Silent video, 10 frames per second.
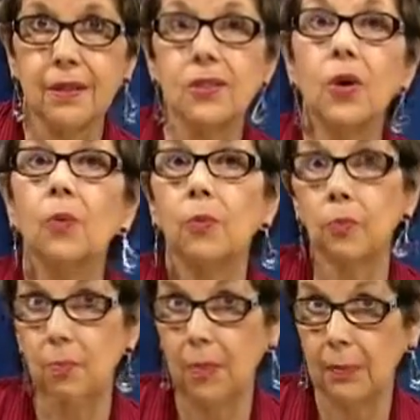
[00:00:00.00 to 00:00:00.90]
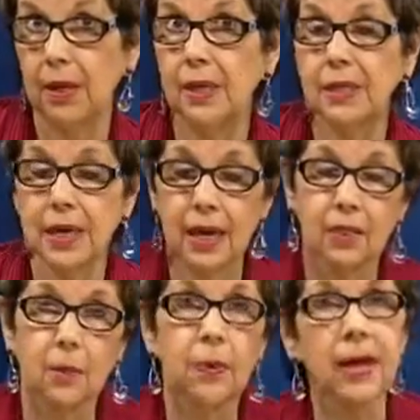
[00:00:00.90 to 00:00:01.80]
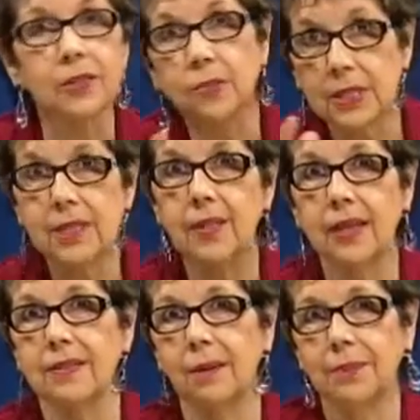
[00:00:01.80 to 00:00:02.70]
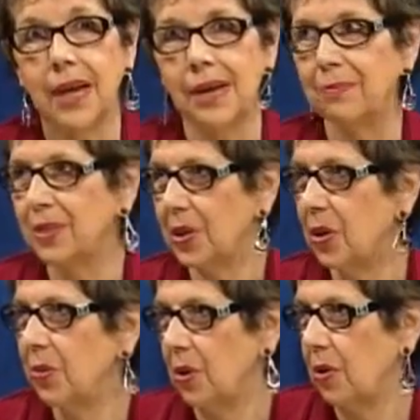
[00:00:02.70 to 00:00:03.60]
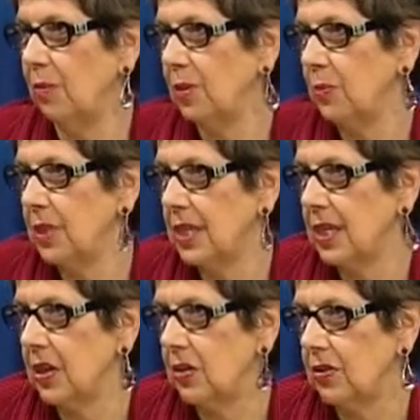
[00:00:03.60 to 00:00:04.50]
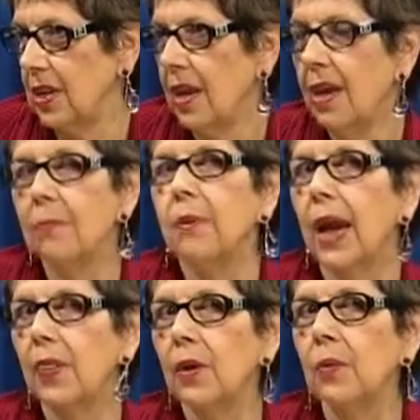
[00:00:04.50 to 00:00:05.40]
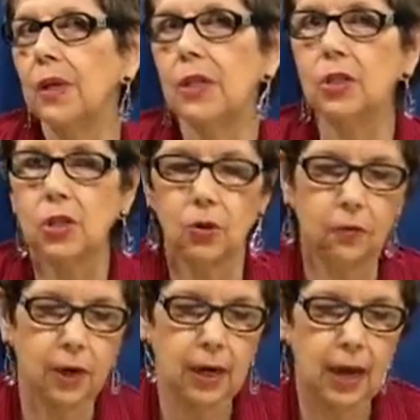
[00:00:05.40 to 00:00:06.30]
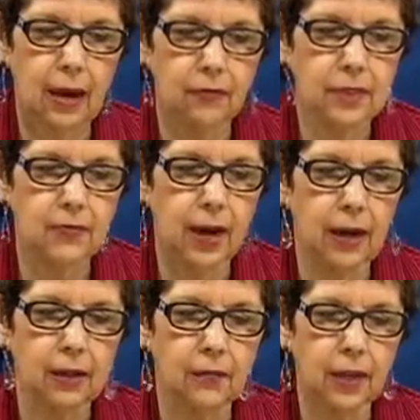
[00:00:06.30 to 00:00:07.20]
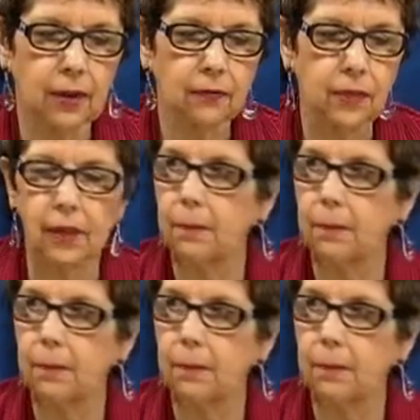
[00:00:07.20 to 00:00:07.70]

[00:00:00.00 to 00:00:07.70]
So maybe indicate the pets. We see that sometimes, in homes with stickers, but I think we need to if we're going to have this Vial of Life thing.